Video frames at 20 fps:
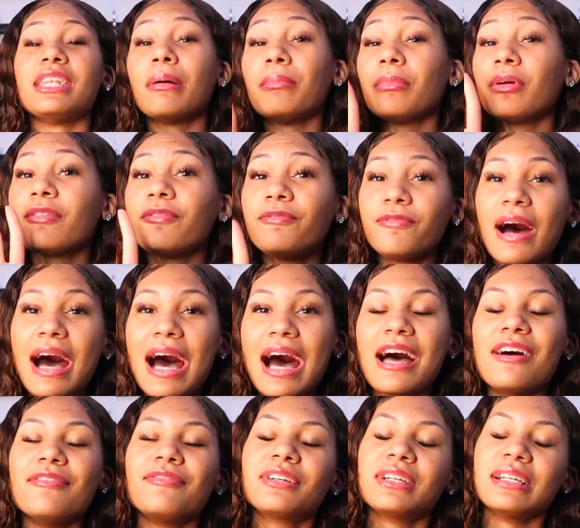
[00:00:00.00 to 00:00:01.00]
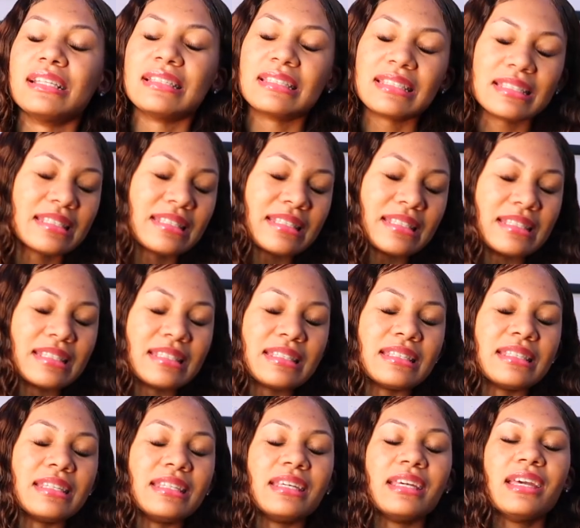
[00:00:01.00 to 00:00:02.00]
Number five,
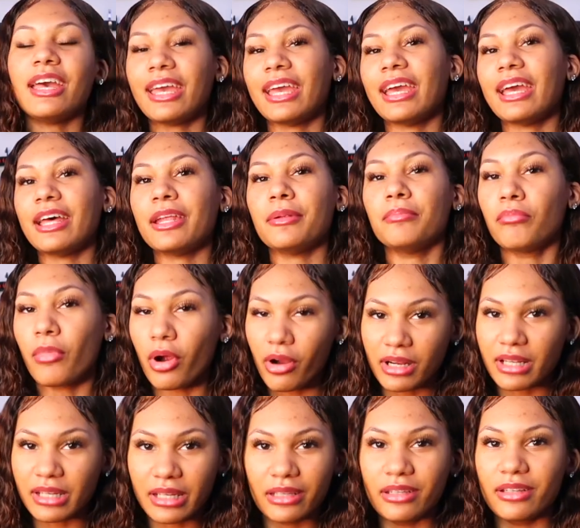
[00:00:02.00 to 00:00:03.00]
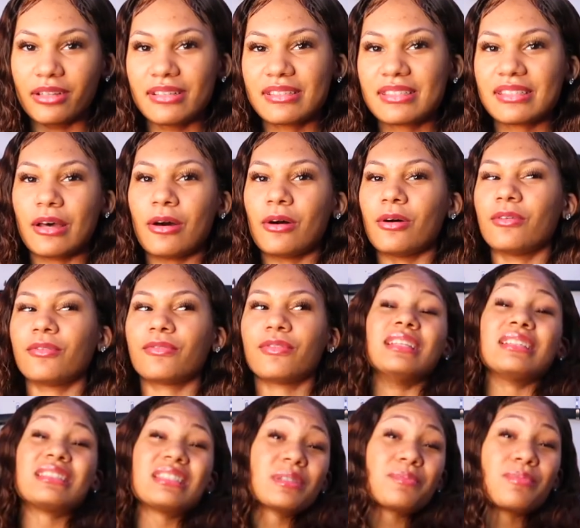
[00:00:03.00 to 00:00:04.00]
consistency and marketing yourself.
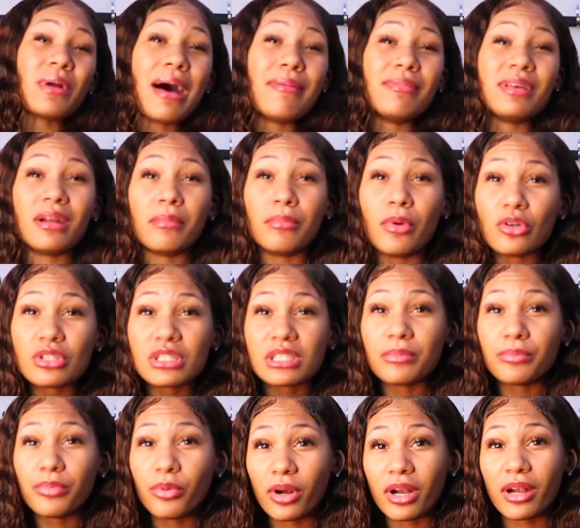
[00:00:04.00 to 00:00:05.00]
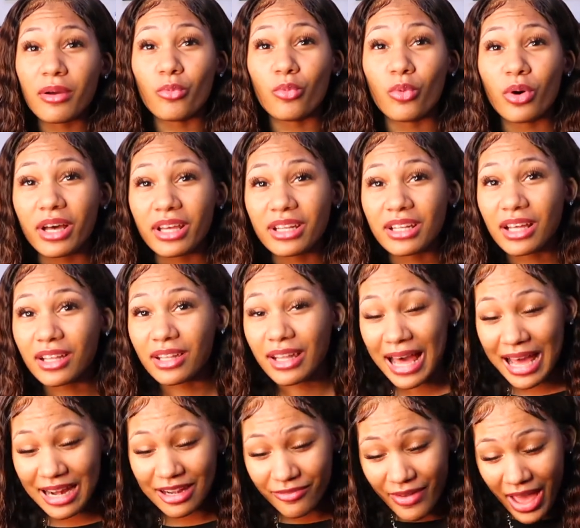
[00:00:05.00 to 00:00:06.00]
This is probably the most important one. A
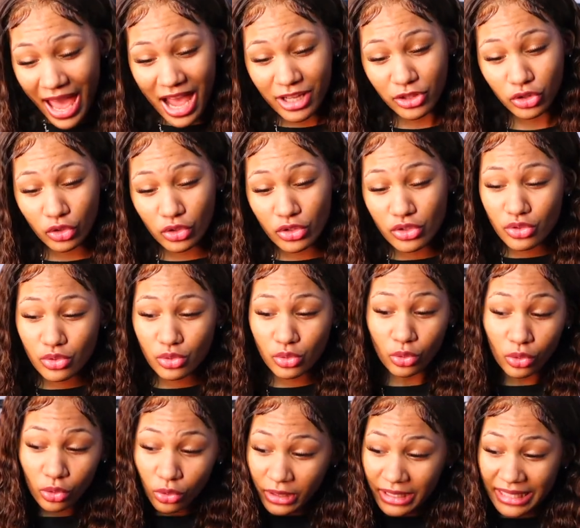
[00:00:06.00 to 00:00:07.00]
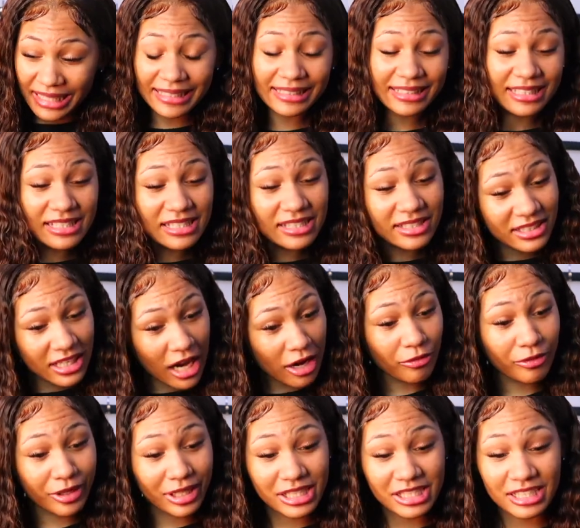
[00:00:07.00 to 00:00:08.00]
lot of actors do get
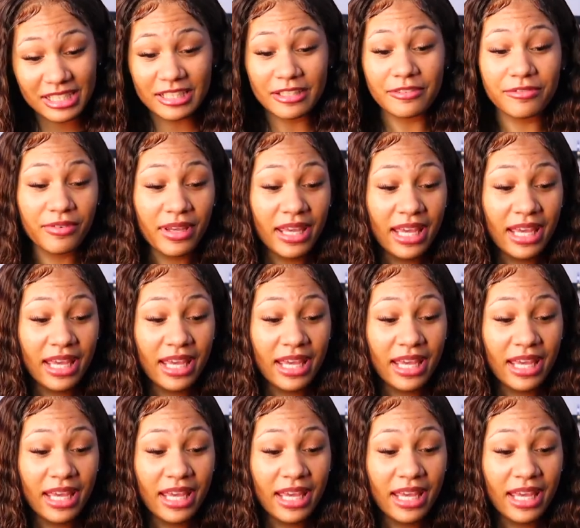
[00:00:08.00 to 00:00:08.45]
discouraged if